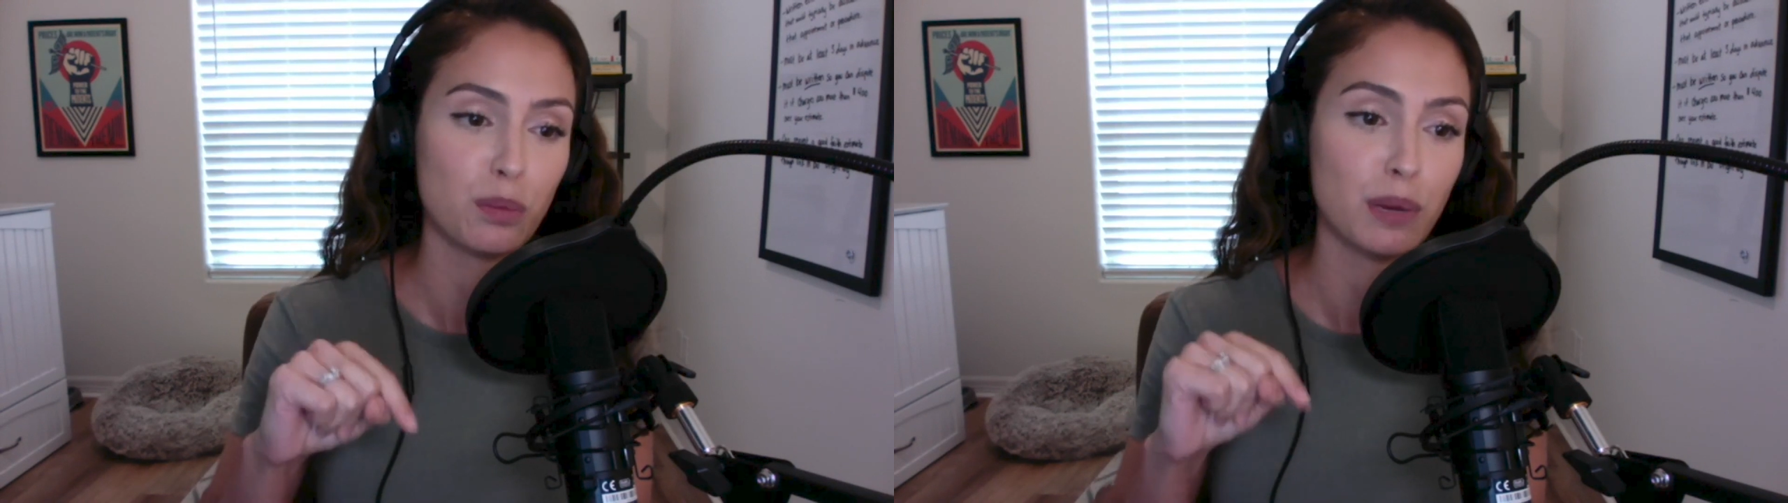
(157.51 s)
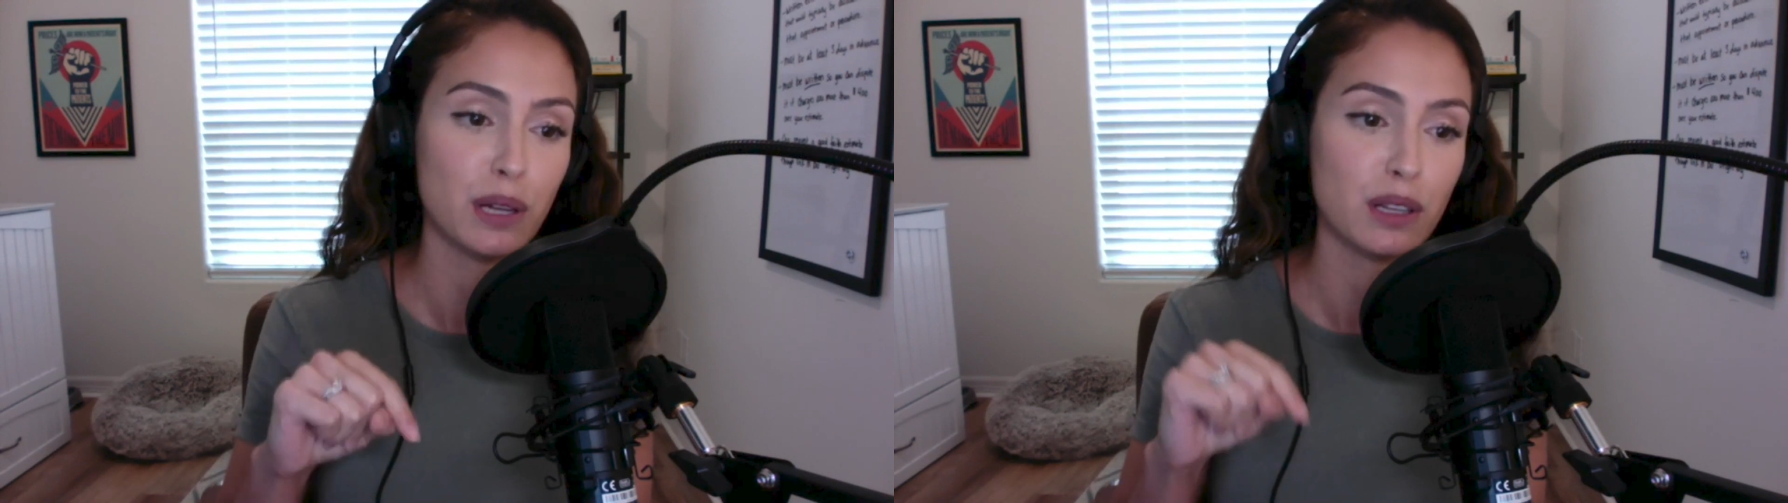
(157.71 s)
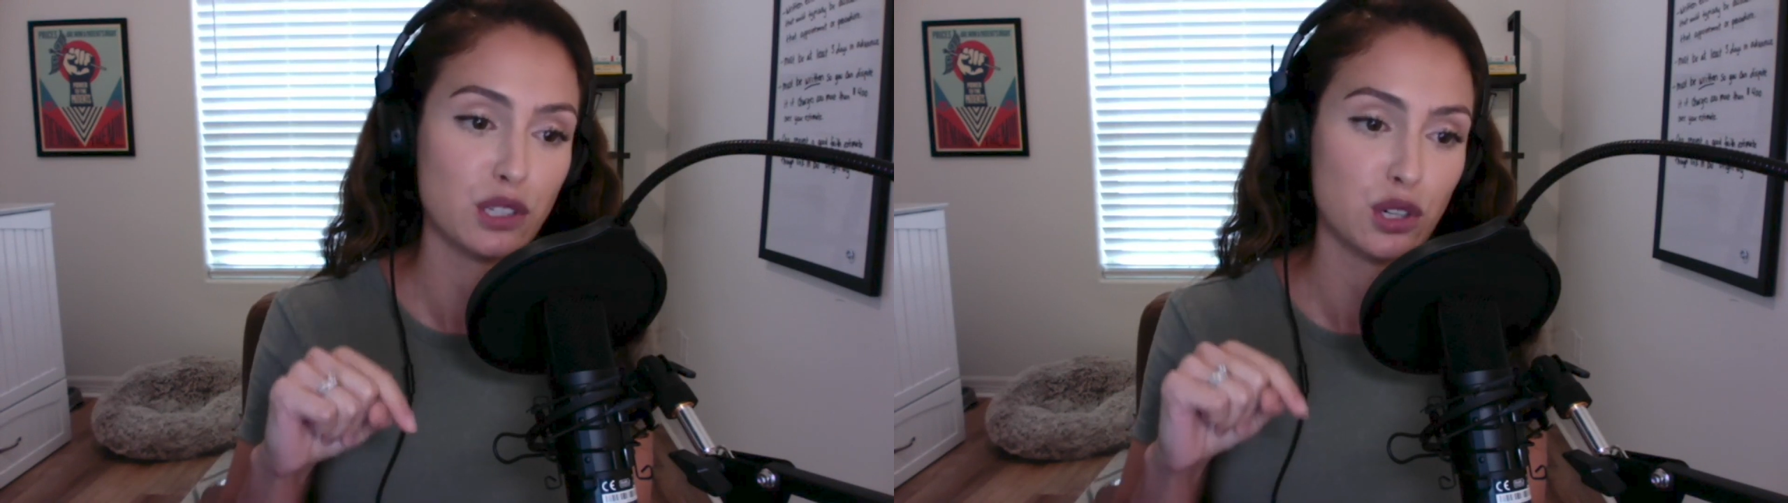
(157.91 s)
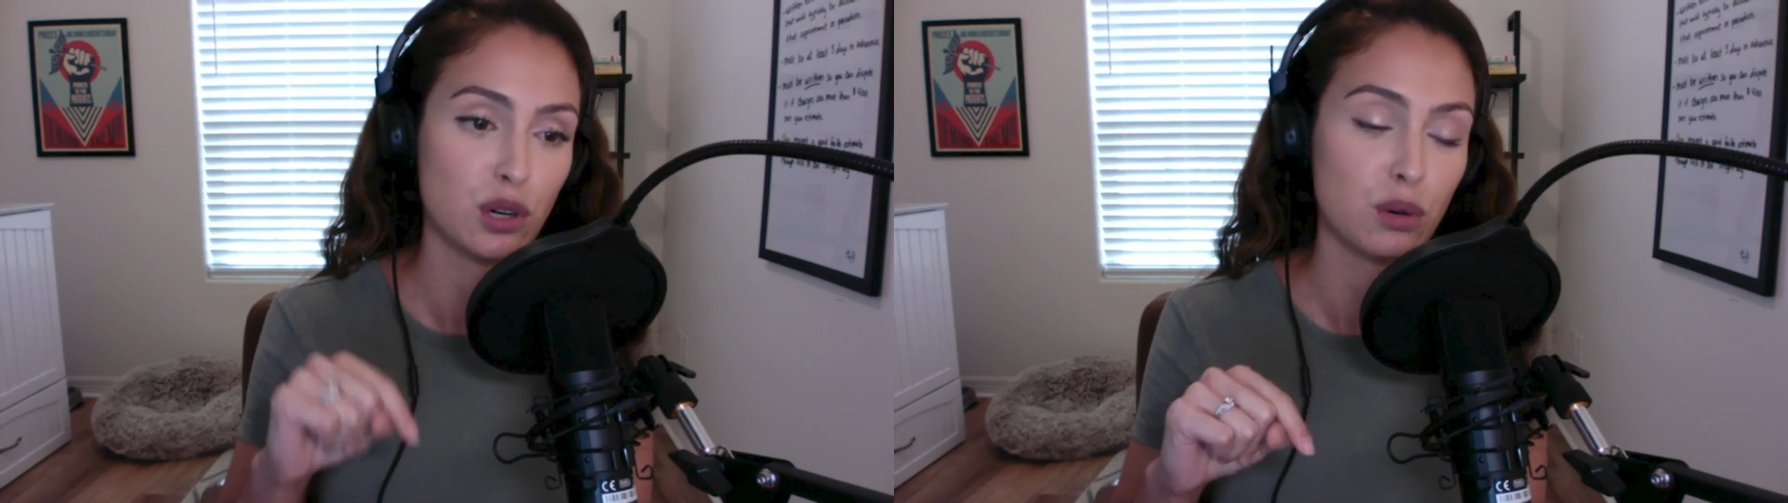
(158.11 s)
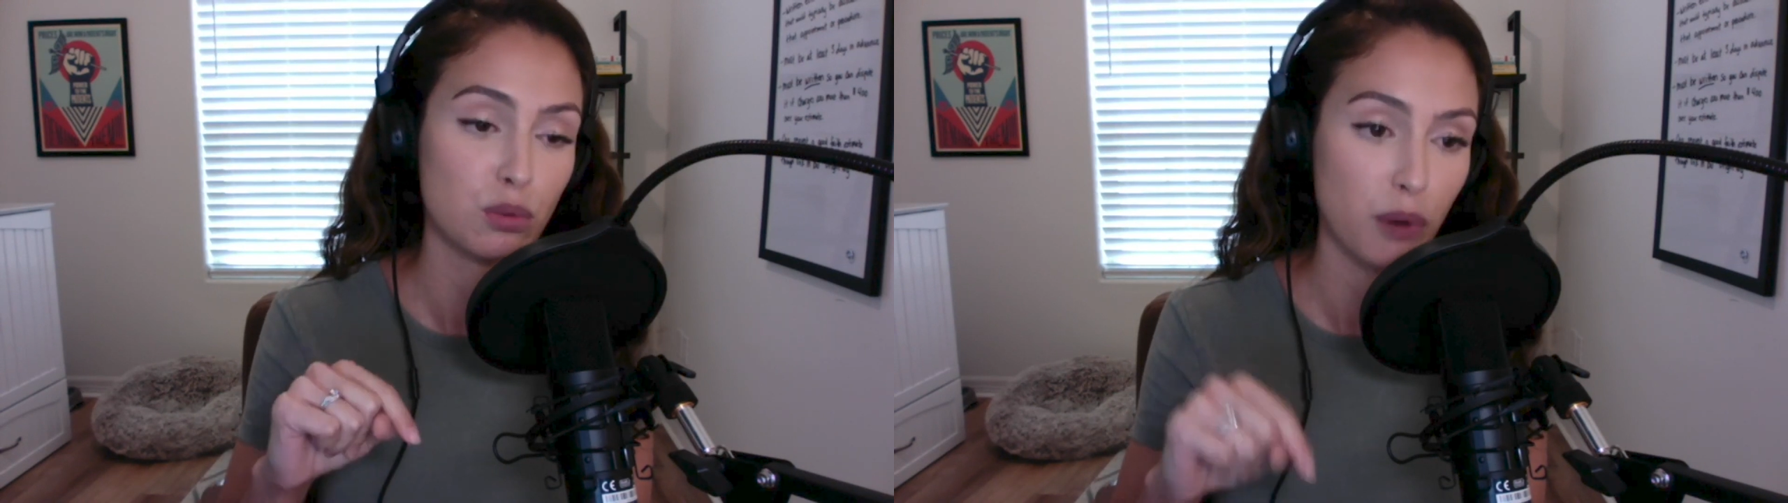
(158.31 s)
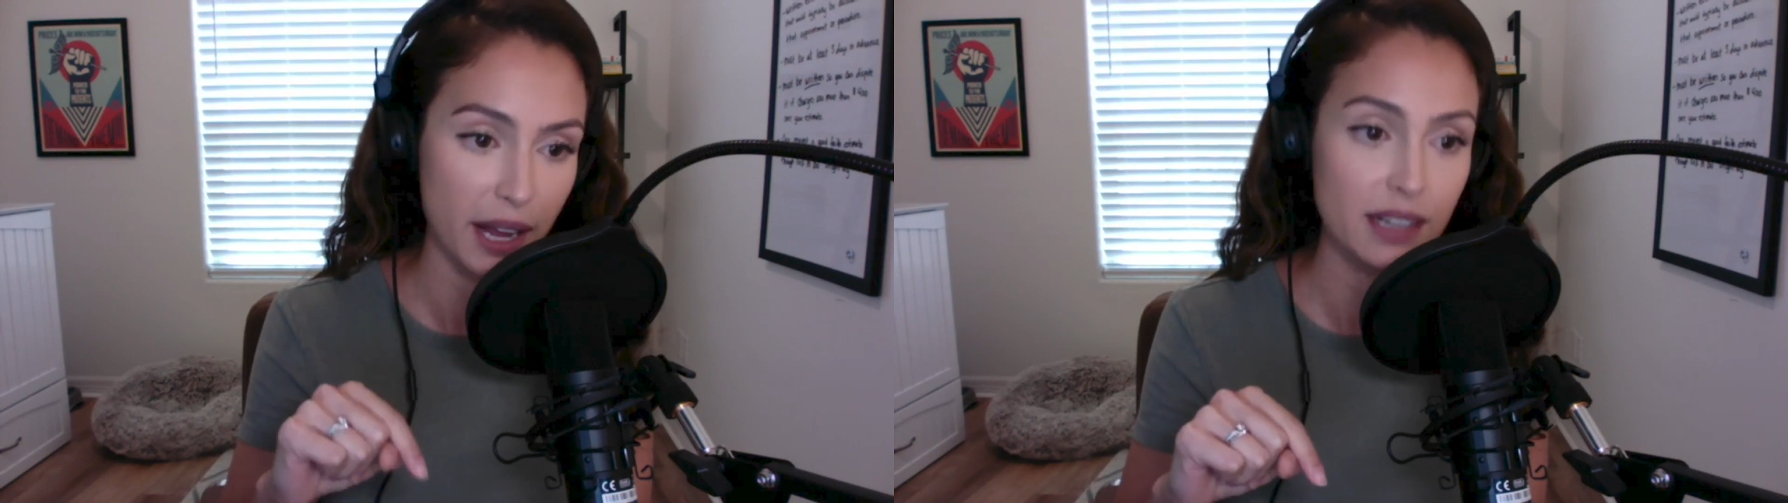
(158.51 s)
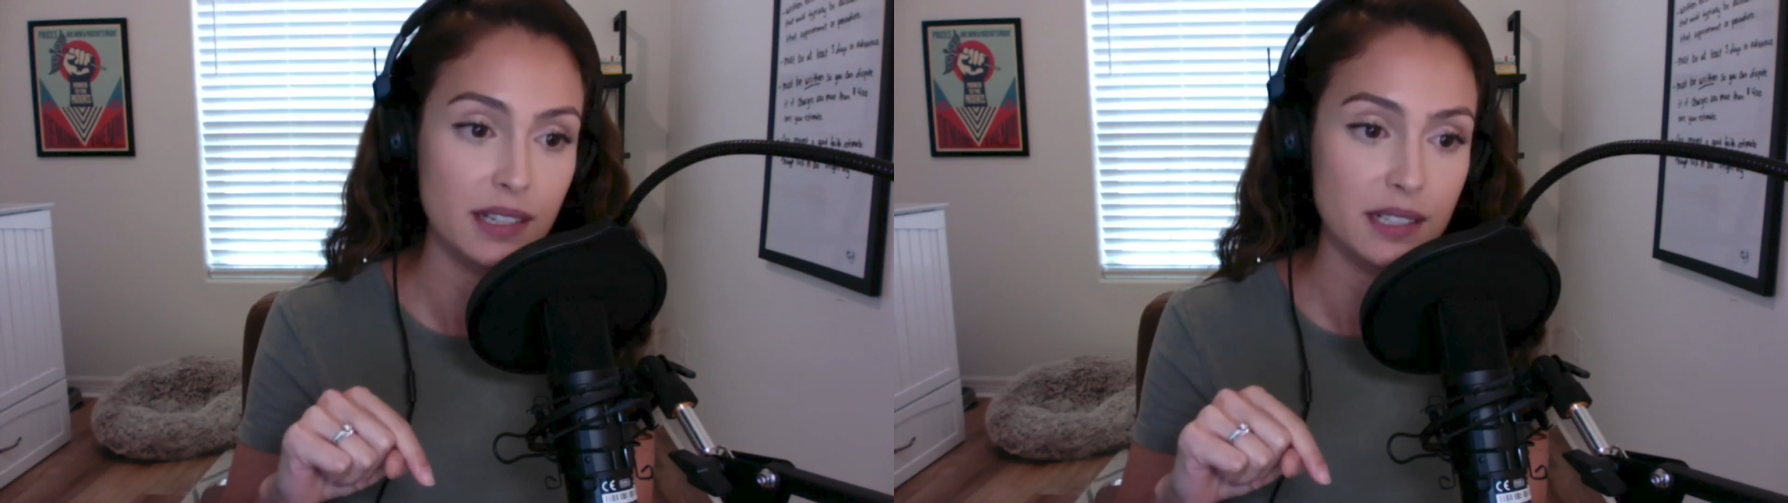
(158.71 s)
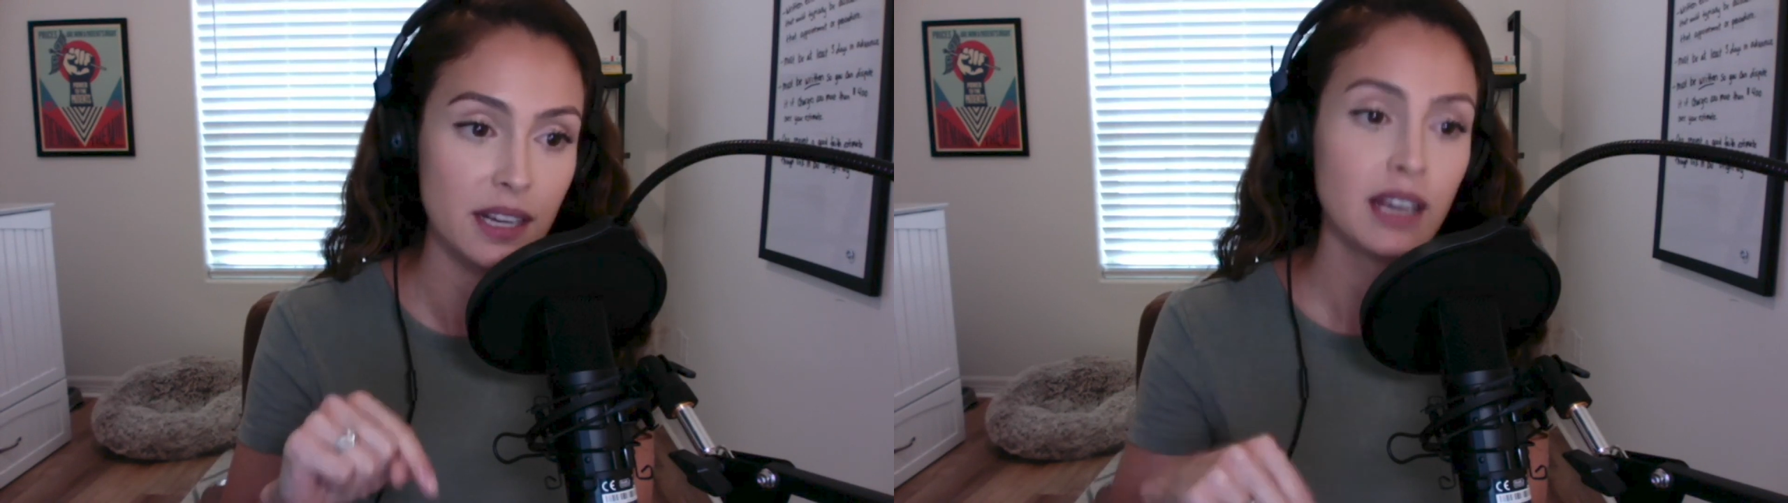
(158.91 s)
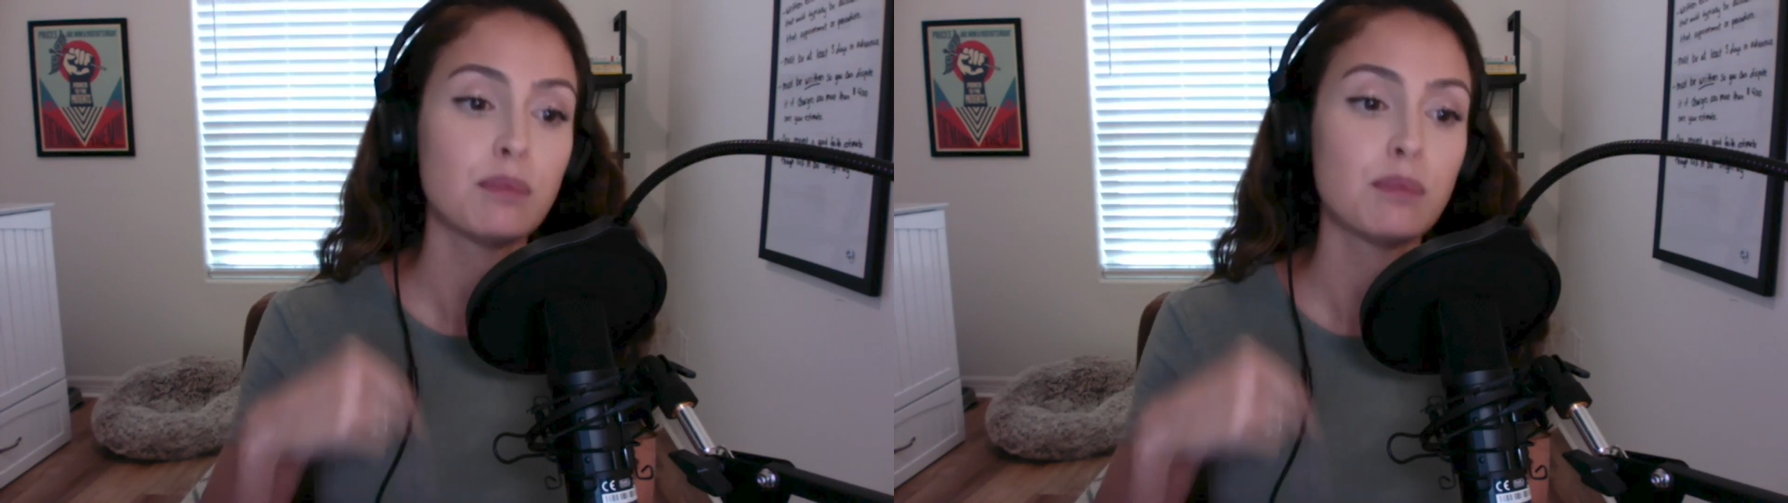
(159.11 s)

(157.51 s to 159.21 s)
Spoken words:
bill is correct